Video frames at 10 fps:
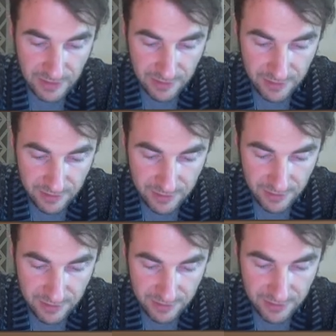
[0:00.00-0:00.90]

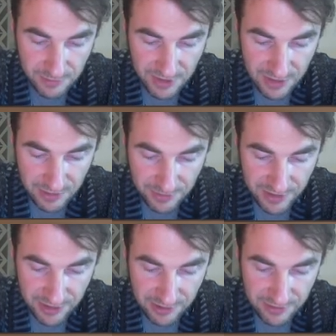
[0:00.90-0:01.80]
Talk to me
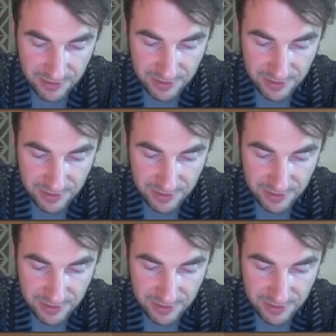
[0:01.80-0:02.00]
about